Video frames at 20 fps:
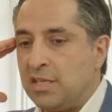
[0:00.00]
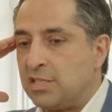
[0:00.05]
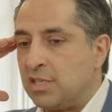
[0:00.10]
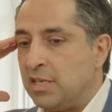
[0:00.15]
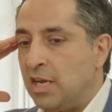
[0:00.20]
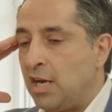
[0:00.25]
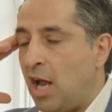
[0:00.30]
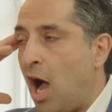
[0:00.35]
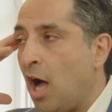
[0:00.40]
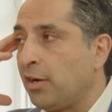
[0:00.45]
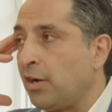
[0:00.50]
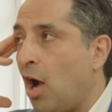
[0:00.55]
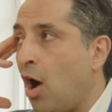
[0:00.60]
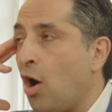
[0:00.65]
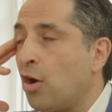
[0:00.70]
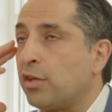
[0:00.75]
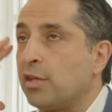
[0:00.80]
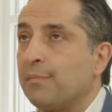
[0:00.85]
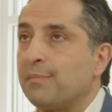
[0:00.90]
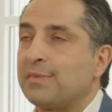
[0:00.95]
an
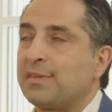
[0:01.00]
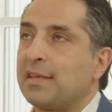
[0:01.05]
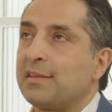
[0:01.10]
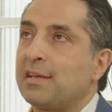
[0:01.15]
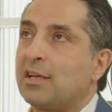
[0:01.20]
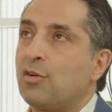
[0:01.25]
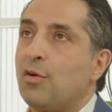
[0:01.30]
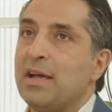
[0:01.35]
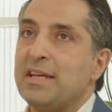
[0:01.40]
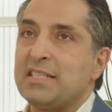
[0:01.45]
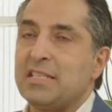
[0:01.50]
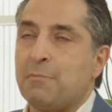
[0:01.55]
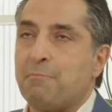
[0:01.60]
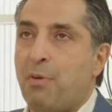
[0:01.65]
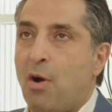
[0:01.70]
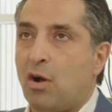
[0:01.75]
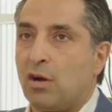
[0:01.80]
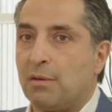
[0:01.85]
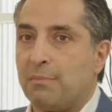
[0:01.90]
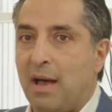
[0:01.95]
unarguable. The crazy
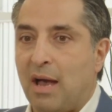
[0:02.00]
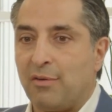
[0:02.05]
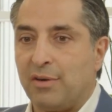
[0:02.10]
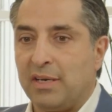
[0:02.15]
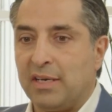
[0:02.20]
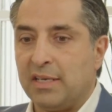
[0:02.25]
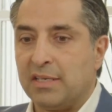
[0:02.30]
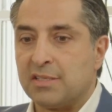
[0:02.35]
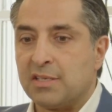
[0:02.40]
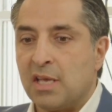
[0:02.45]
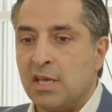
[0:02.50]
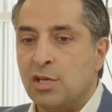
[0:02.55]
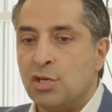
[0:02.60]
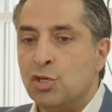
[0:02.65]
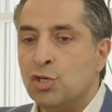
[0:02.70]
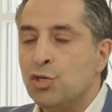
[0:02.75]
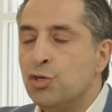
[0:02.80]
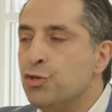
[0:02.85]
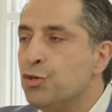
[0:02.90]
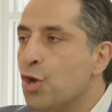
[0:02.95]
part about it is,
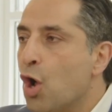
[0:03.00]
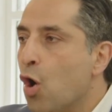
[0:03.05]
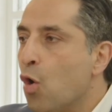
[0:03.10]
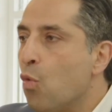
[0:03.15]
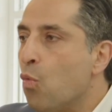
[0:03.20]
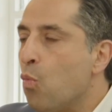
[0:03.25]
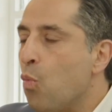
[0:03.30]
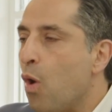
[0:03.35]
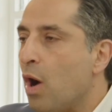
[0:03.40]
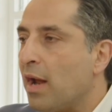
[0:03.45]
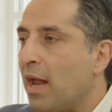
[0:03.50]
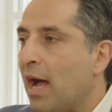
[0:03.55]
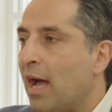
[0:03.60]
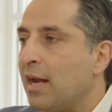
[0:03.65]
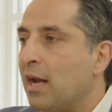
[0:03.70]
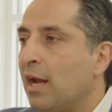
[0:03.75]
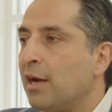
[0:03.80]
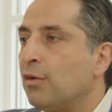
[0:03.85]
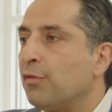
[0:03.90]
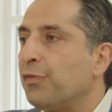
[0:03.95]

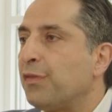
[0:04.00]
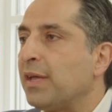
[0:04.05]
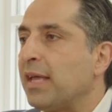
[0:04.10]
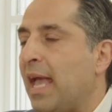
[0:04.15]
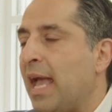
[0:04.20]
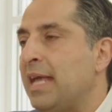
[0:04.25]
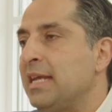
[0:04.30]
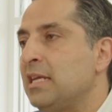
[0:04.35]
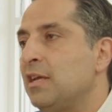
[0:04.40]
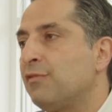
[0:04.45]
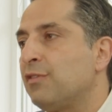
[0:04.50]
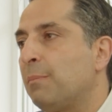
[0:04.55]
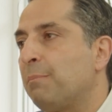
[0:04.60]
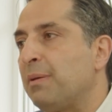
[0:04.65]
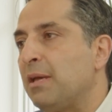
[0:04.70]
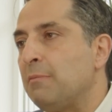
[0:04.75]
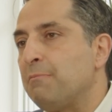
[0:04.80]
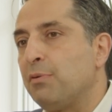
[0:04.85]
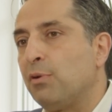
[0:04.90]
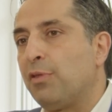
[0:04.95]
I don't think any of the
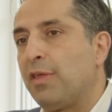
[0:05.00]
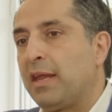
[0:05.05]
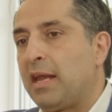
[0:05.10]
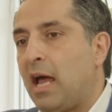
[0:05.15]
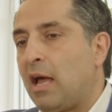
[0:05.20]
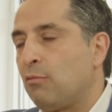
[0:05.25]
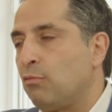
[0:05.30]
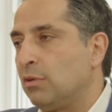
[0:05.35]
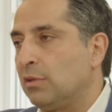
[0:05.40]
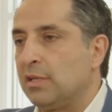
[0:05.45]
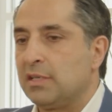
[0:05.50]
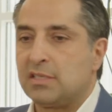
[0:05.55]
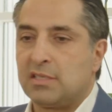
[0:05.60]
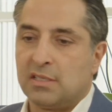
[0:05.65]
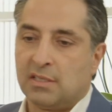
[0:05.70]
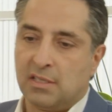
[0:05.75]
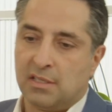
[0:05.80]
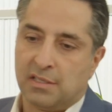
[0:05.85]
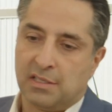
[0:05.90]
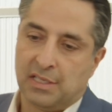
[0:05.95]
people that I would,
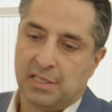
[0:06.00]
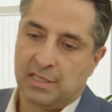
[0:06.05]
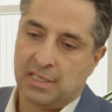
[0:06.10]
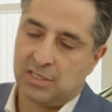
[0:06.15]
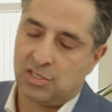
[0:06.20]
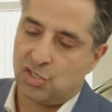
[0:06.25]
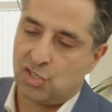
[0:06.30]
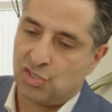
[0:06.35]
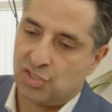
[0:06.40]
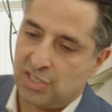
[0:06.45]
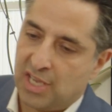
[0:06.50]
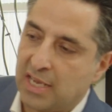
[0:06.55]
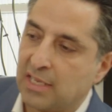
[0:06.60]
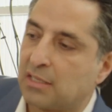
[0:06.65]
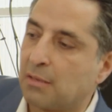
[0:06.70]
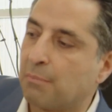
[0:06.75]
let's just take